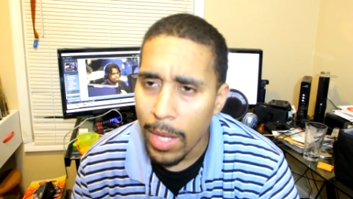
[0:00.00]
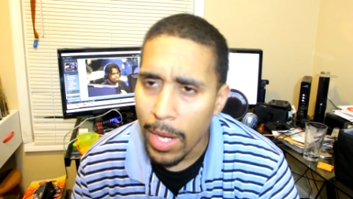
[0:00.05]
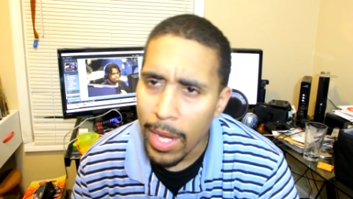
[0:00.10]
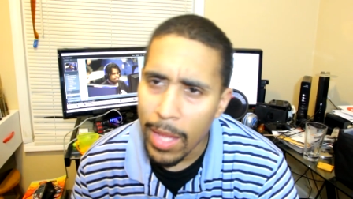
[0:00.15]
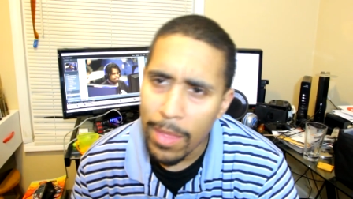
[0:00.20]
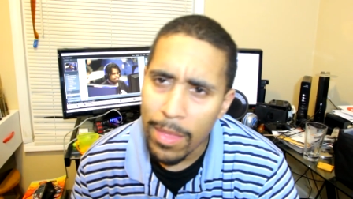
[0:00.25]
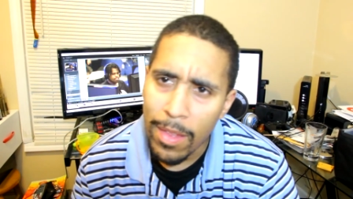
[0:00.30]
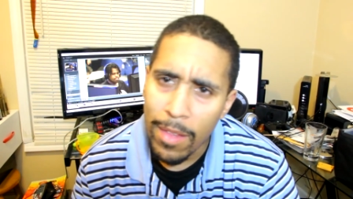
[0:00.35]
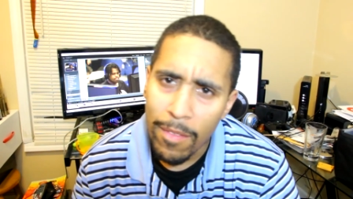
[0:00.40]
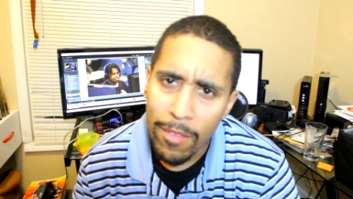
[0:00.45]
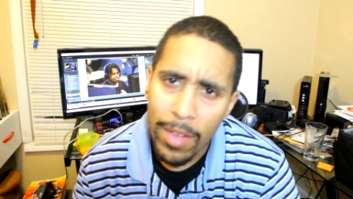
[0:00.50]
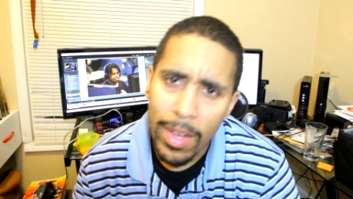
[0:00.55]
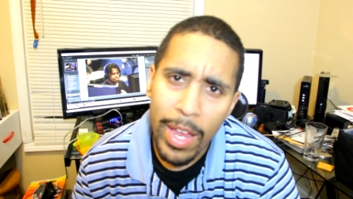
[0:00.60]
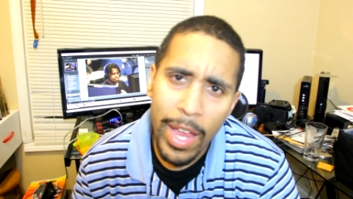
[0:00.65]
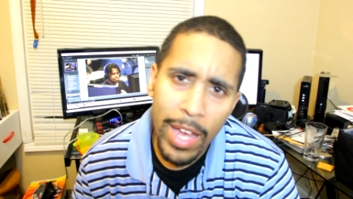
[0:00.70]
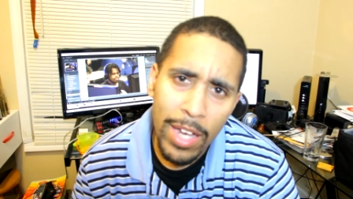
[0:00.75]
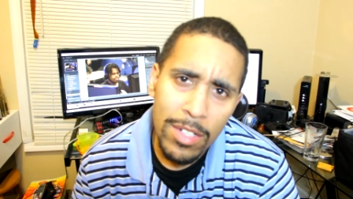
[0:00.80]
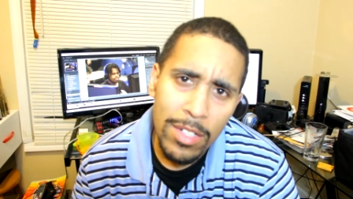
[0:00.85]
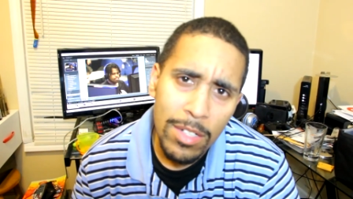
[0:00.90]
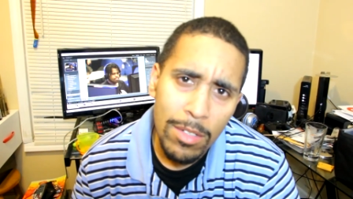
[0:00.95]
And the event
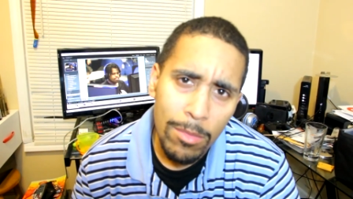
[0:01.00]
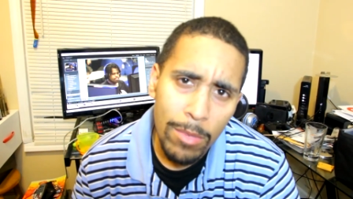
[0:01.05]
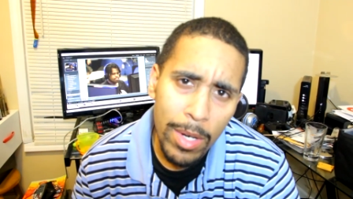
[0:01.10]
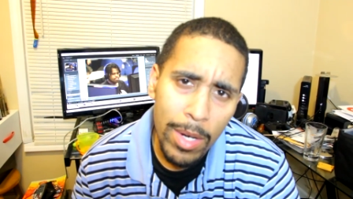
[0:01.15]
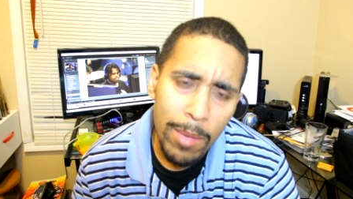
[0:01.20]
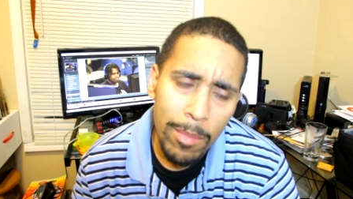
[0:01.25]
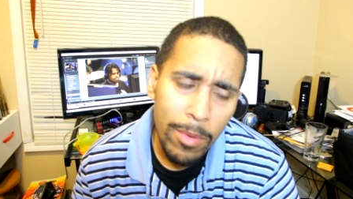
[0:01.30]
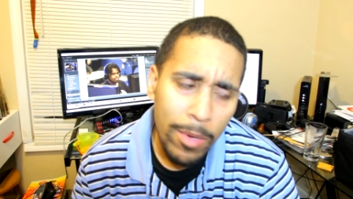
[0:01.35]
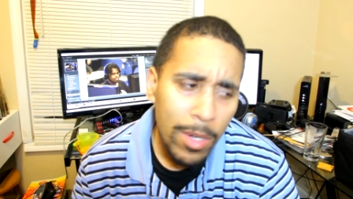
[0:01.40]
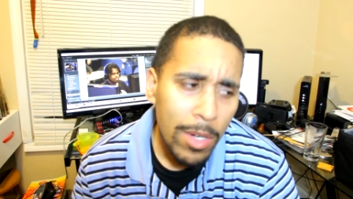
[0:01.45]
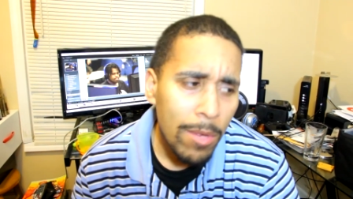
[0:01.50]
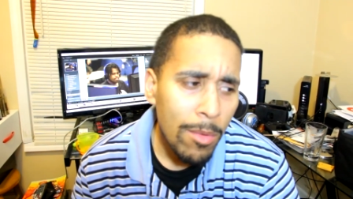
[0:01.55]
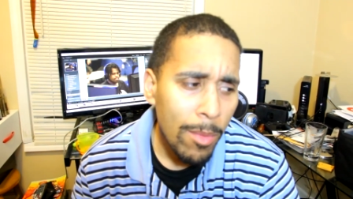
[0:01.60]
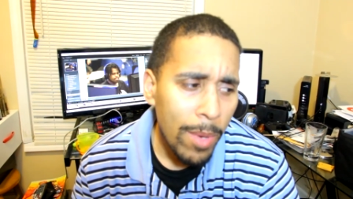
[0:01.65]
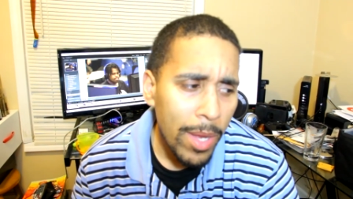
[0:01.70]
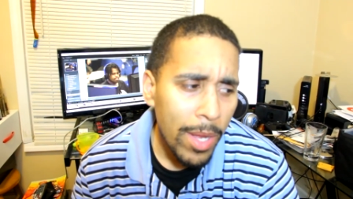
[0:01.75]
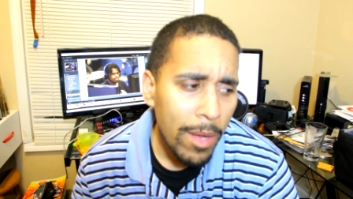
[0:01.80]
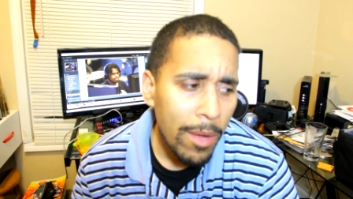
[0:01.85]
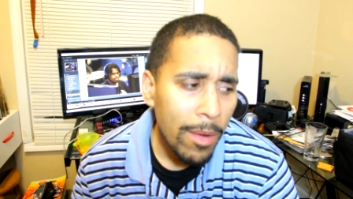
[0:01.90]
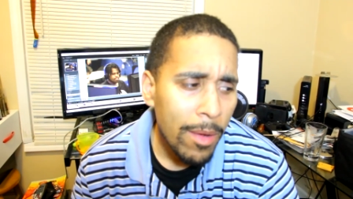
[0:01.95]
actually ran pretty
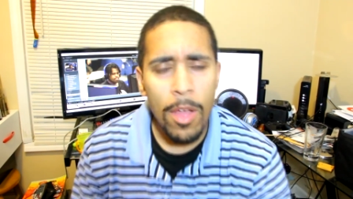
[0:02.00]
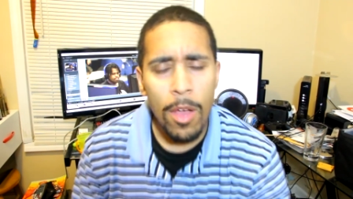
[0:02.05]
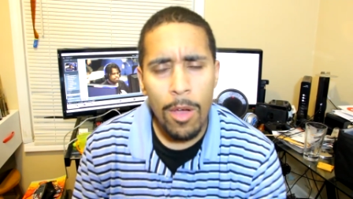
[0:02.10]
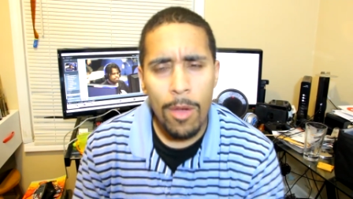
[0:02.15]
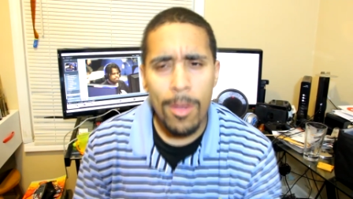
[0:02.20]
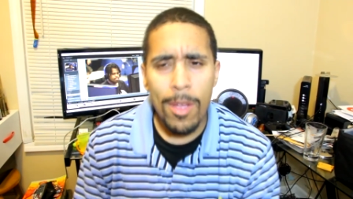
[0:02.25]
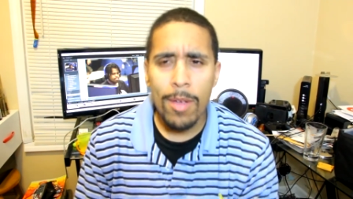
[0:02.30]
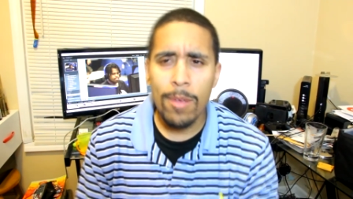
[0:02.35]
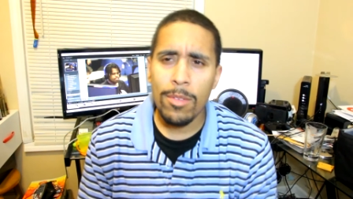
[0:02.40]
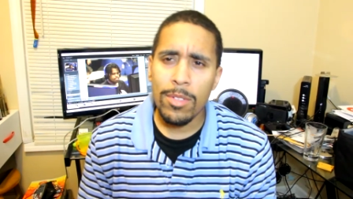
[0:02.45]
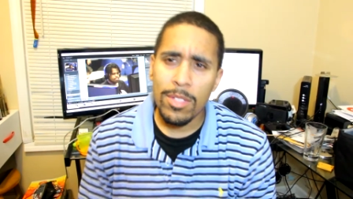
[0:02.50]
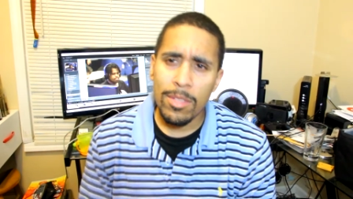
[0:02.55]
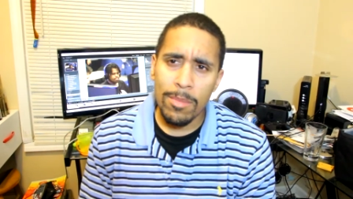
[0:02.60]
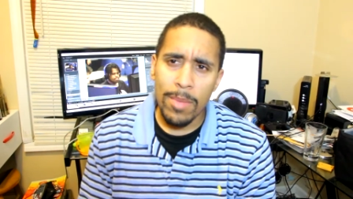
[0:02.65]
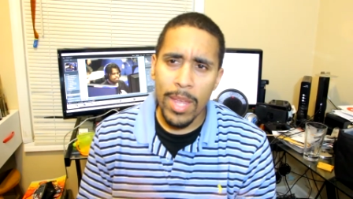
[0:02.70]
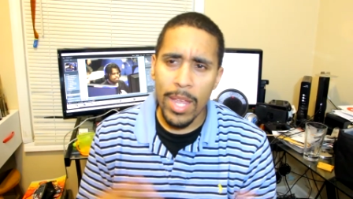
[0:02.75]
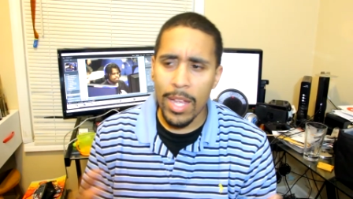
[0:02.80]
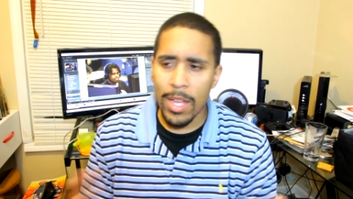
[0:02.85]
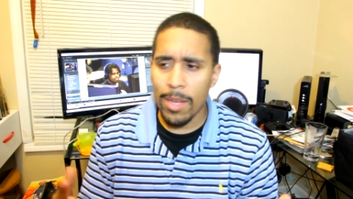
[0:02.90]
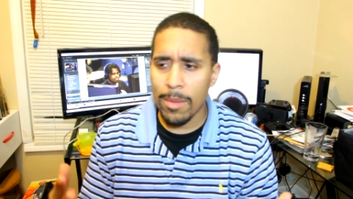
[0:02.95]
well. Though it was some
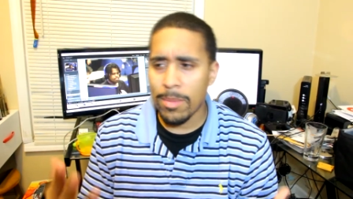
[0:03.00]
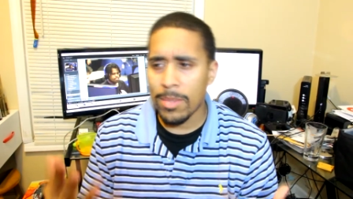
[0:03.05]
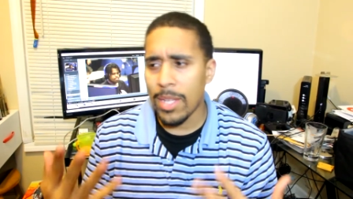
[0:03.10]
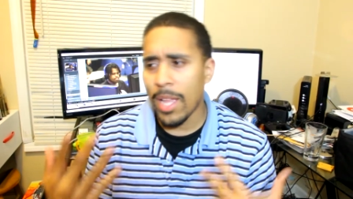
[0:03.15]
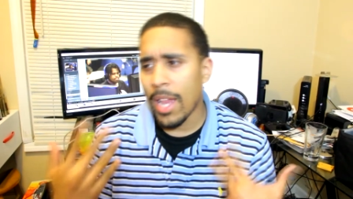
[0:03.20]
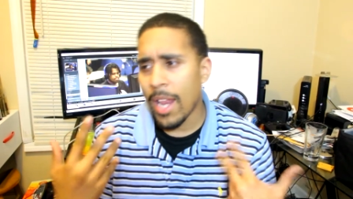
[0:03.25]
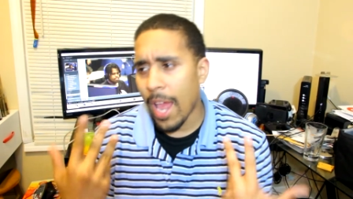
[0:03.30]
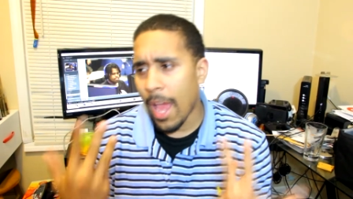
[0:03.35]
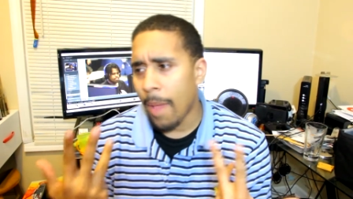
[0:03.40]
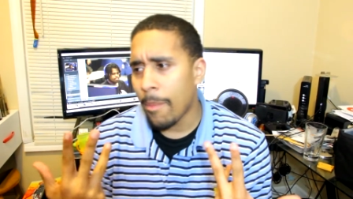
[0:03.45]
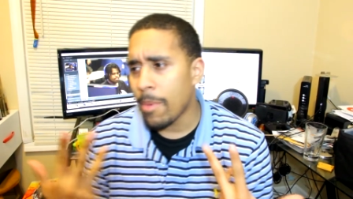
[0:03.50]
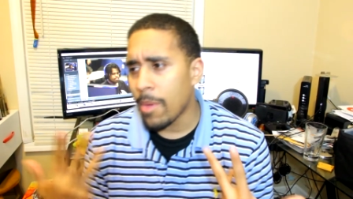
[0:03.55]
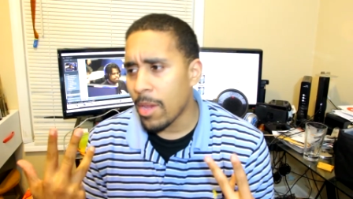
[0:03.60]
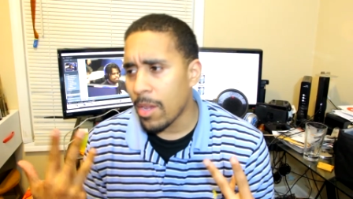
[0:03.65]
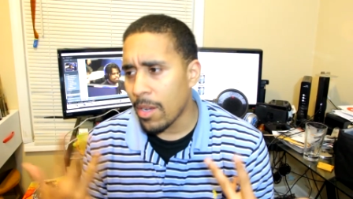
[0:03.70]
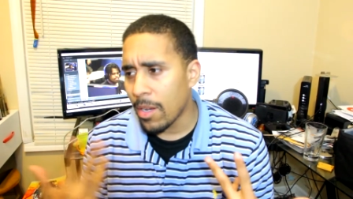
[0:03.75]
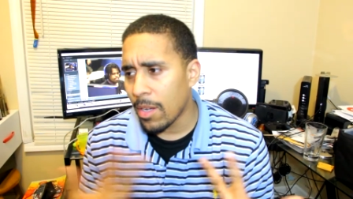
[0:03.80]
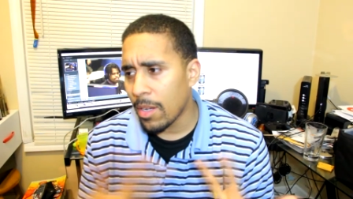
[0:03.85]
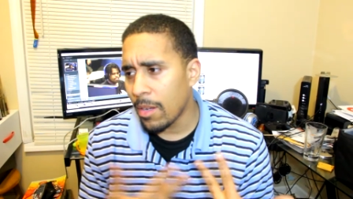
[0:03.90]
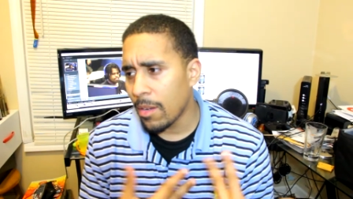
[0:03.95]
hiccups that
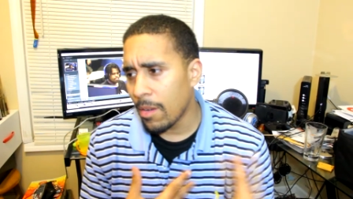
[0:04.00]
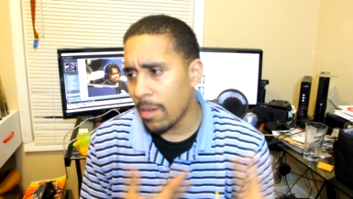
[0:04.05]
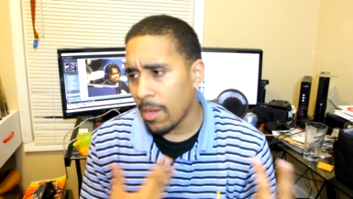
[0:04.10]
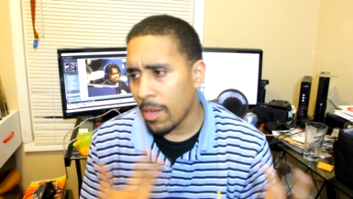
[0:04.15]
happened,